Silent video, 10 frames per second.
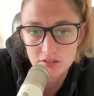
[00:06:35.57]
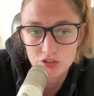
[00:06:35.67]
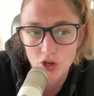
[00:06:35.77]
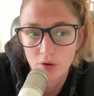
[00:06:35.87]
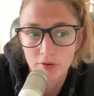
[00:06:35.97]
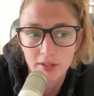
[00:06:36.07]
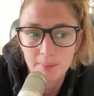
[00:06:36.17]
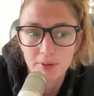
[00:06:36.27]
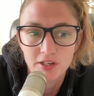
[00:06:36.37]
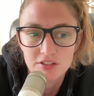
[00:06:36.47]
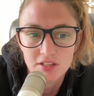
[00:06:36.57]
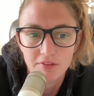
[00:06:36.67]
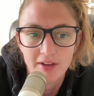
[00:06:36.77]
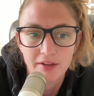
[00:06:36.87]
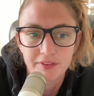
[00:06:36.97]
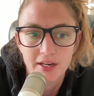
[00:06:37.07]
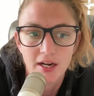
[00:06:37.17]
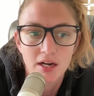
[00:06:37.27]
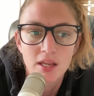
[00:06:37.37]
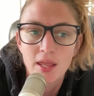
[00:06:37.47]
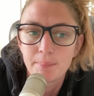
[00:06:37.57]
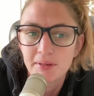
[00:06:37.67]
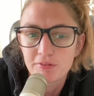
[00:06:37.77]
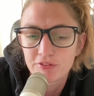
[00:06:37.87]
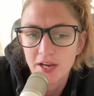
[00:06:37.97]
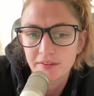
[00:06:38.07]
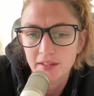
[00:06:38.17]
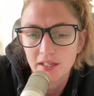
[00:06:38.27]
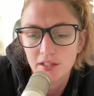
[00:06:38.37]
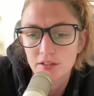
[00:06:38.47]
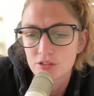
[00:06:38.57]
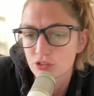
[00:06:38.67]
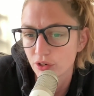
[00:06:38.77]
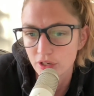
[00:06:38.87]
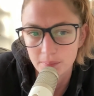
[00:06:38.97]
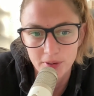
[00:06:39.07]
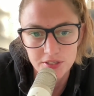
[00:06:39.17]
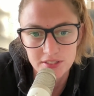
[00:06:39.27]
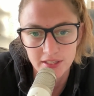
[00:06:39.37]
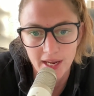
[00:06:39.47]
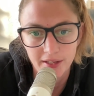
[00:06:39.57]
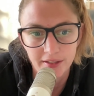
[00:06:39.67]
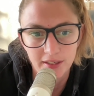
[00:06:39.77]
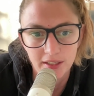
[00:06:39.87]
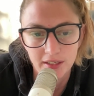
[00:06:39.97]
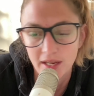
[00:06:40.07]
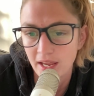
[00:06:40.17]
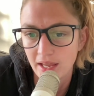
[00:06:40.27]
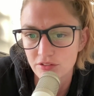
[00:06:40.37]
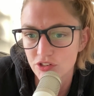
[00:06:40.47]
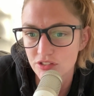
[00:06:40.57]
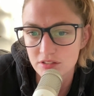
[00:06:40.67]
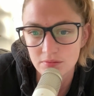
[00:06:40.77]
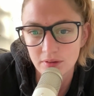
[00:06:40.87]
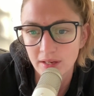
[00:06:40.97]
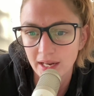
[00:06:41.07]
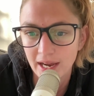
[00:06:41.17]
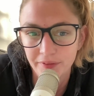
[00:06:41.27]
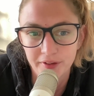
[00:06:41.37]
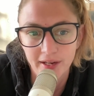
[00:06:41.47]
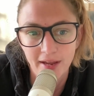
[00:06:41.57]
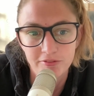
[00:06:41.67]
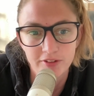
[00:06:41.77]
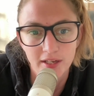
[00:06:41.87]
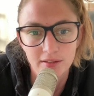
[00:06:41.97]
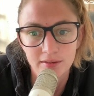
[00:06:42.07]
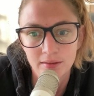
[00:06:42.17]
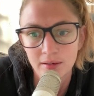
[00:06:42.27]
So really put yourself out there, be friendly, show your personality, and just get out there and have fun.